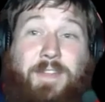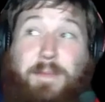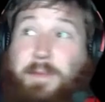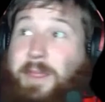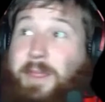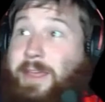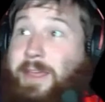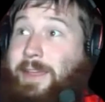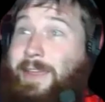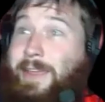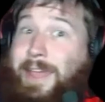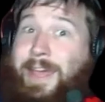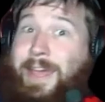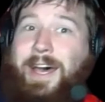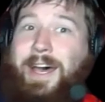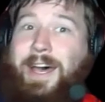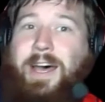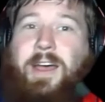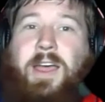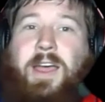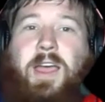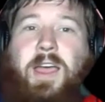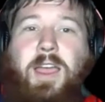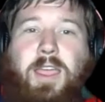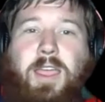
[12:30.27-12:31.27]
They'd be like, yeah,
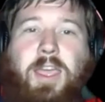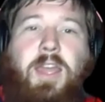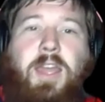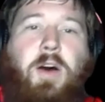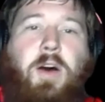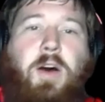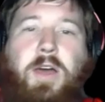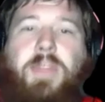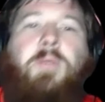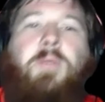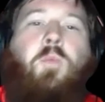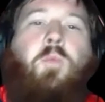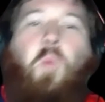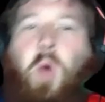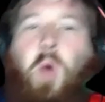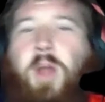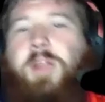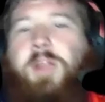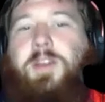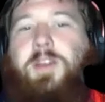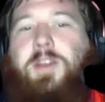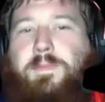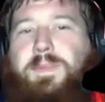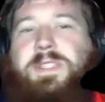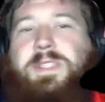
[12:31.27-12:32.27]
you know, and then one
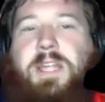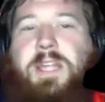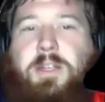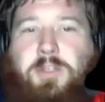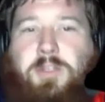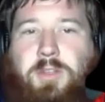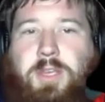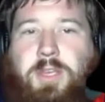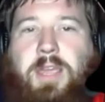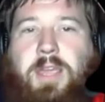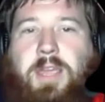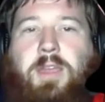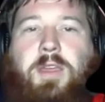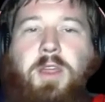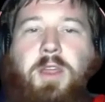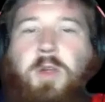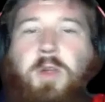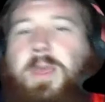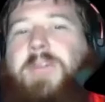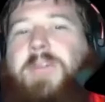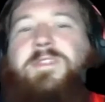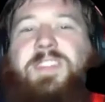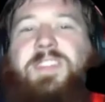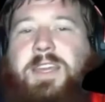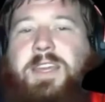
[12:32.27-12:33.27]
could potentially, you know,
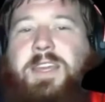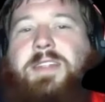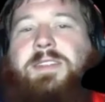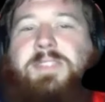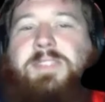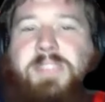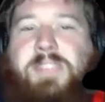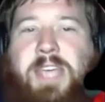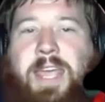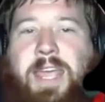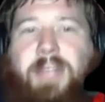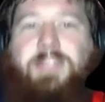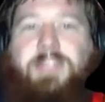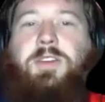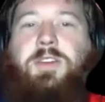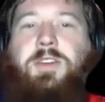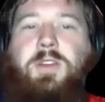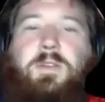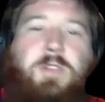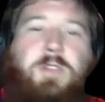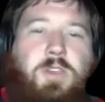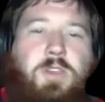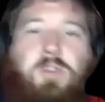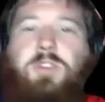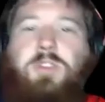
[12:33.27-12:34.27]
even 10-6,
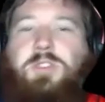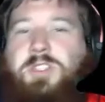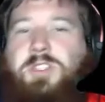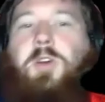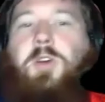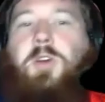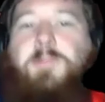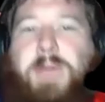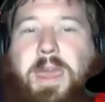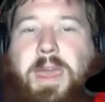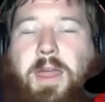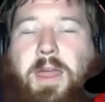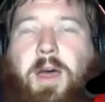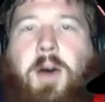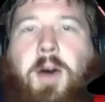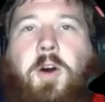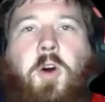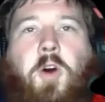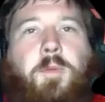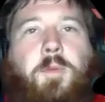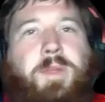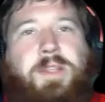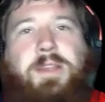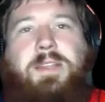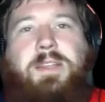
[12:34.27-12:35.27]
you could still be at
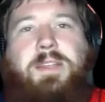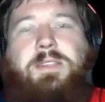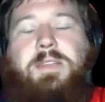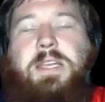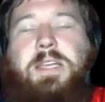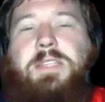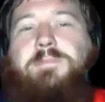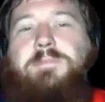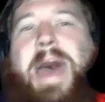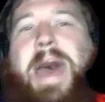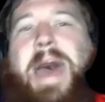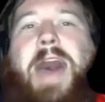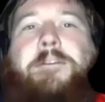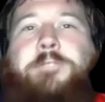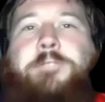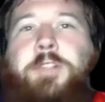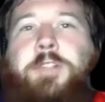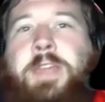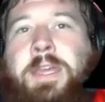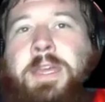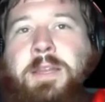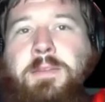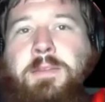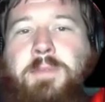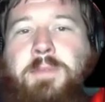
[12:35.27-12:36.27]
home. It's
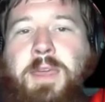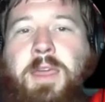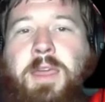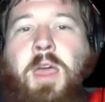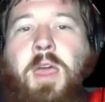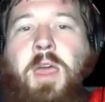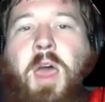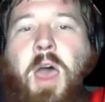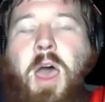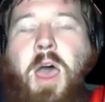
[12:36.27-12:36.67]
baffling to me.